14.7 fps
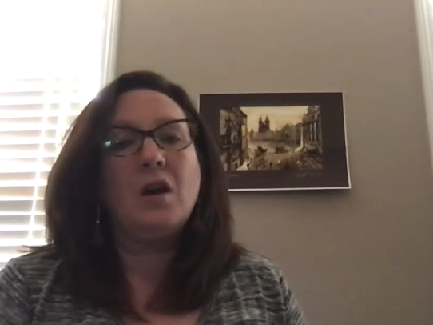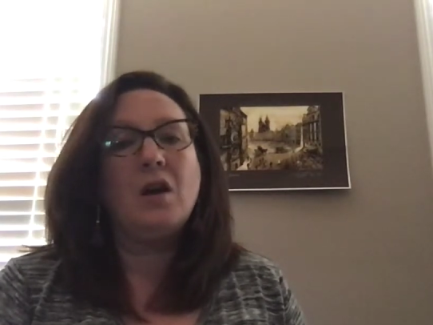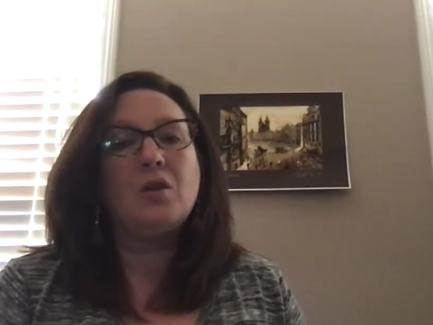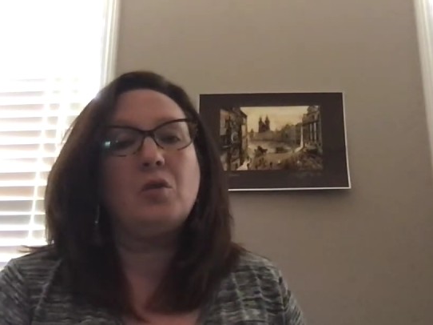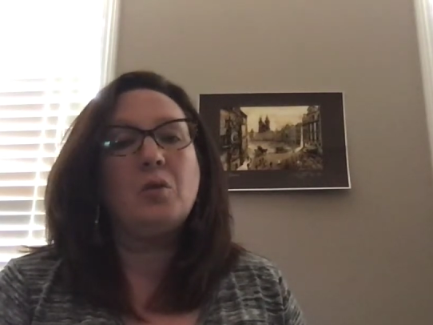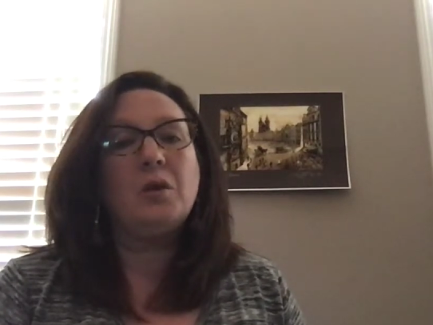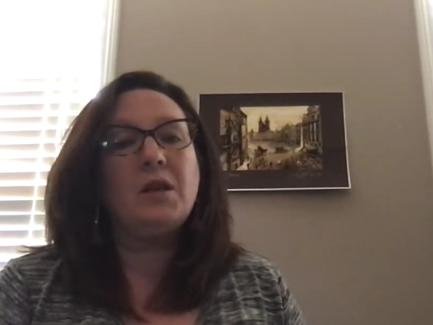
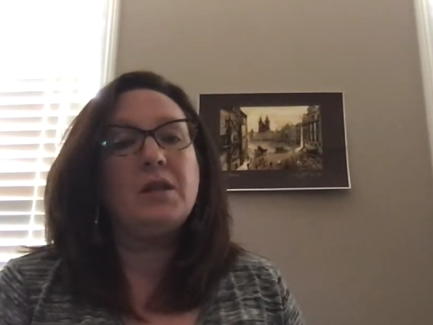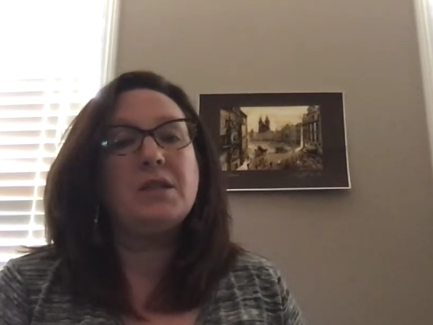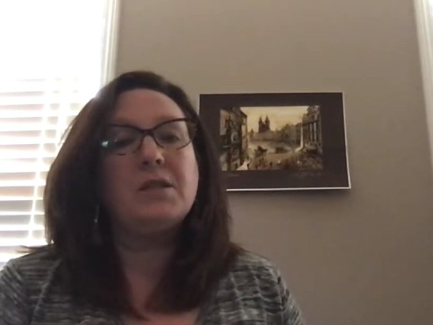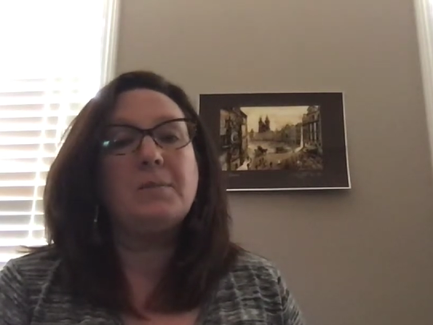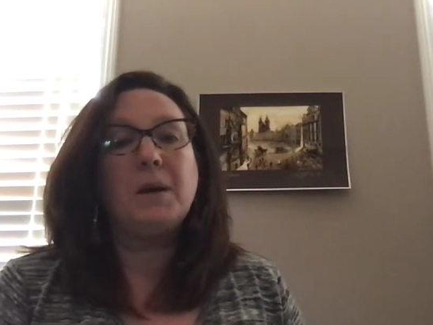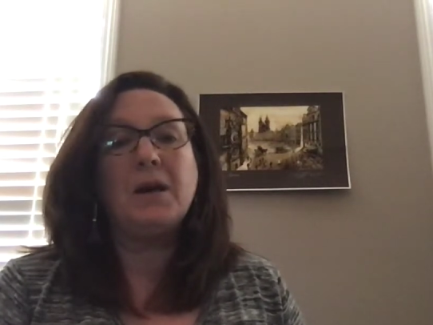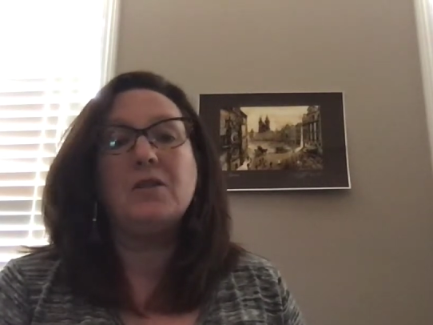According to
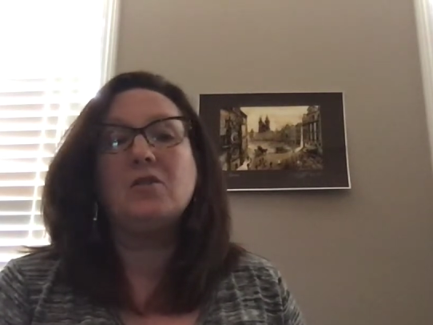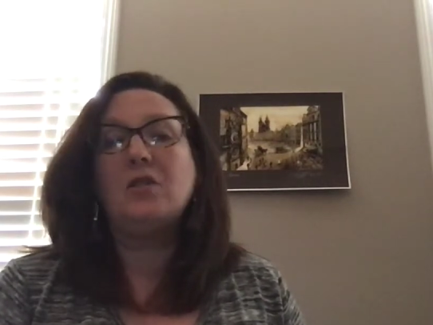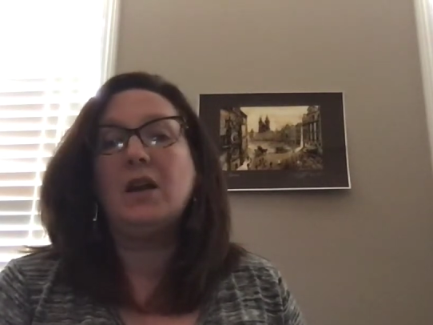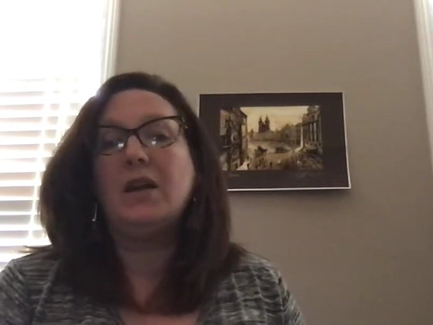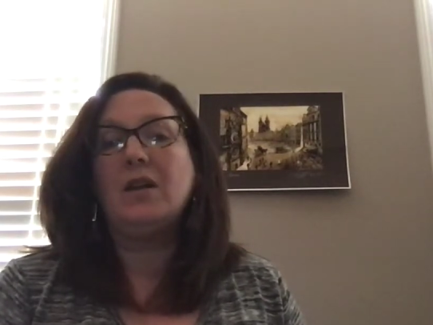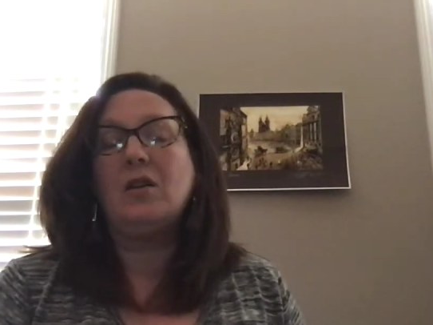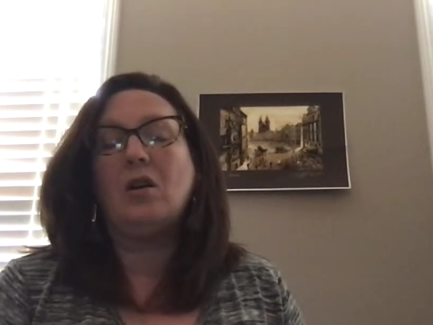Spector
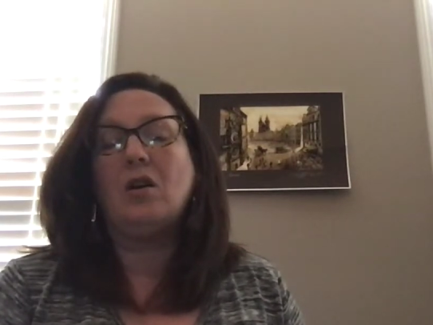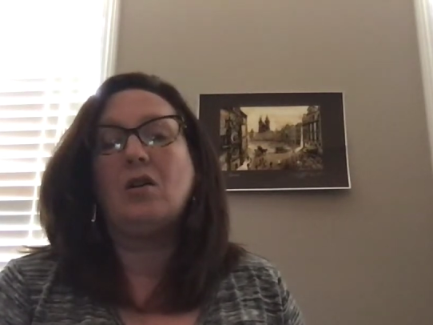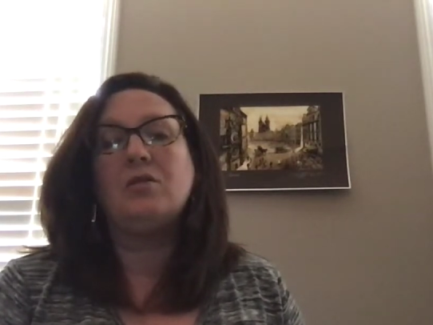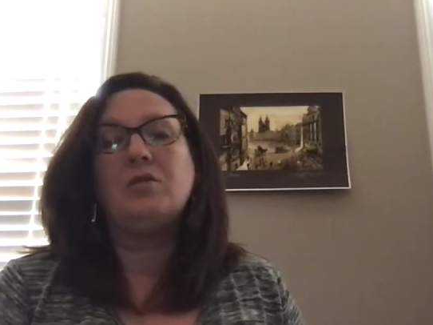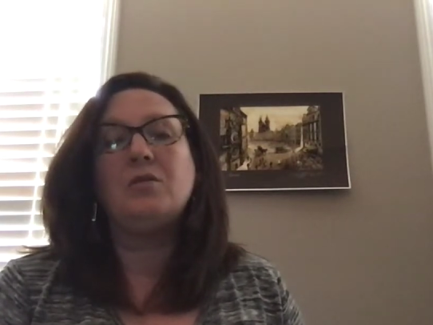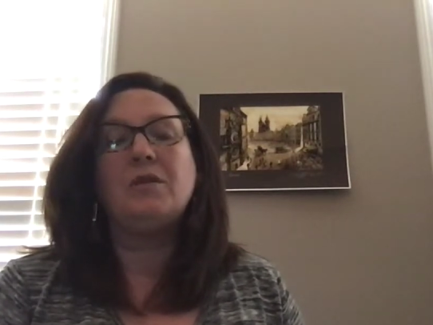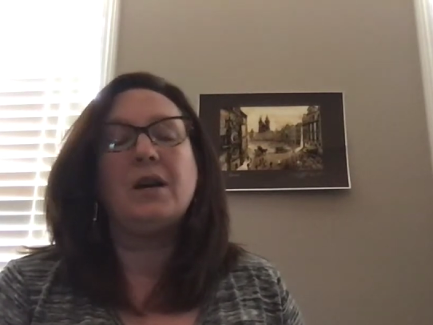et
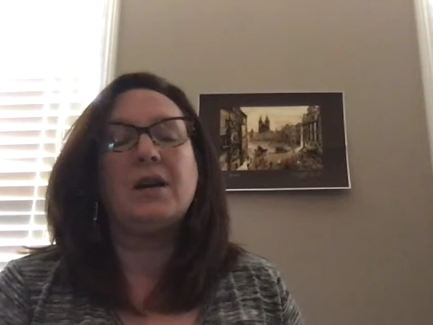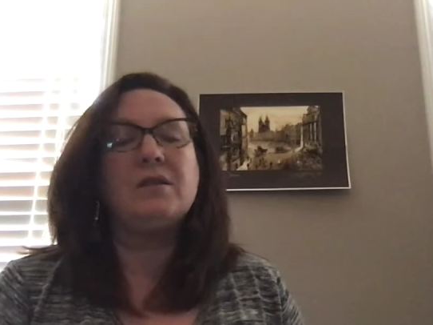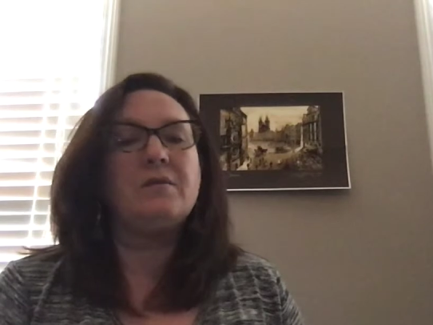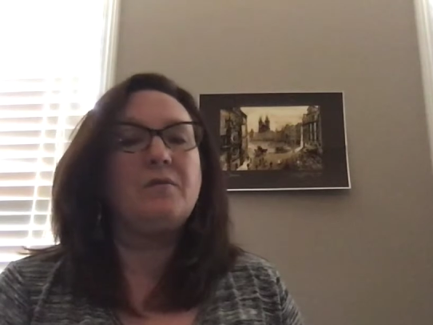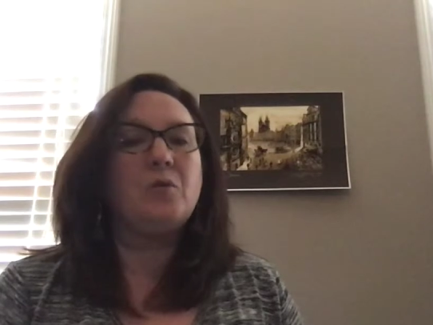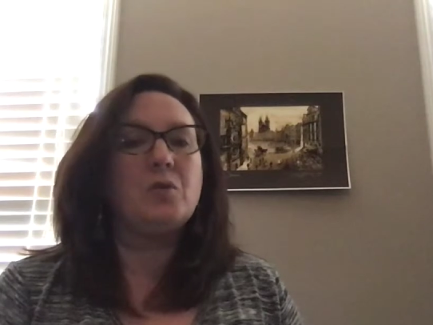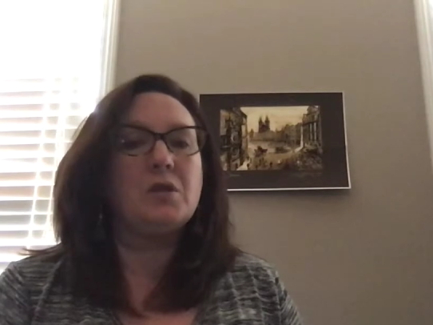al.
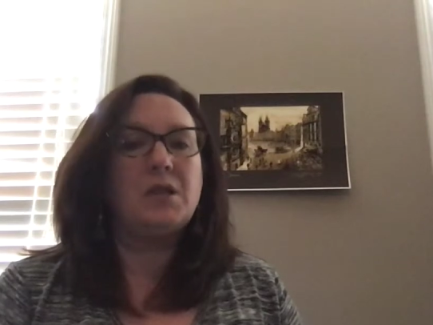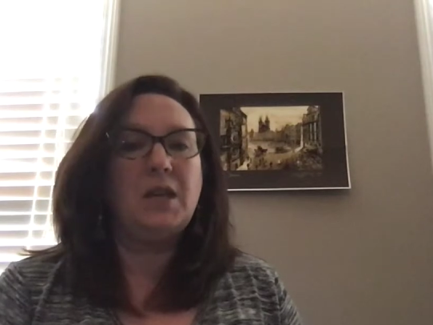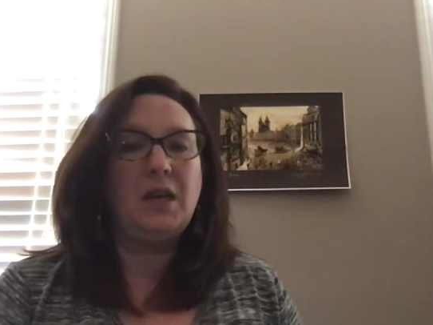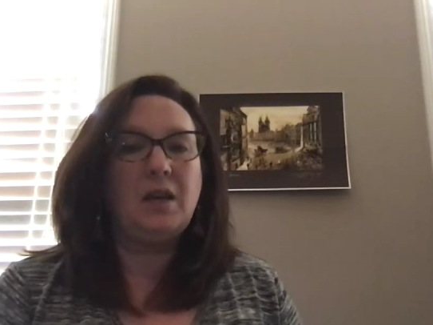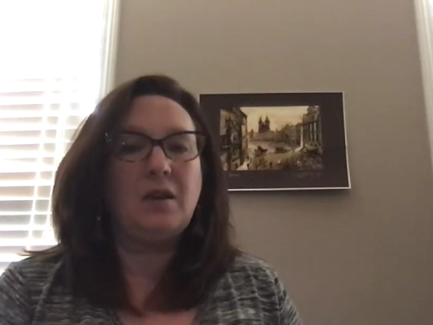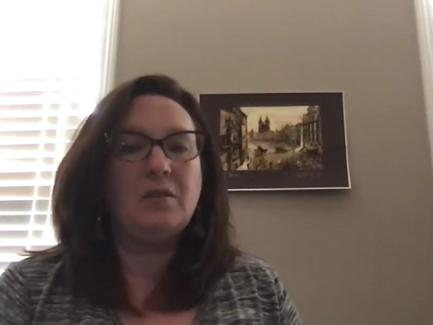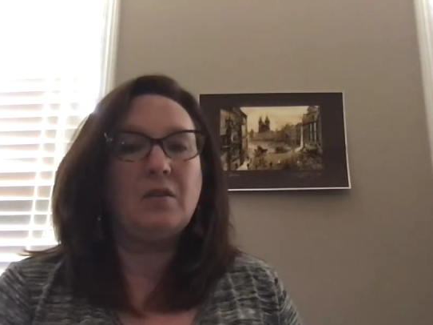
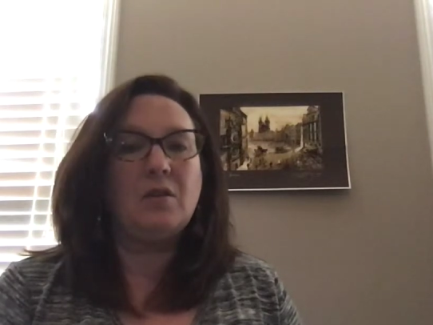2014,